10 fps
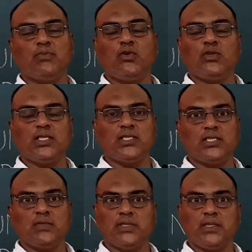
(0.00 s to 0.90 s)
more than
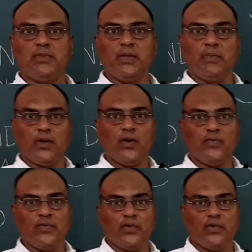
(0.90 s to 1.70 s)
60% people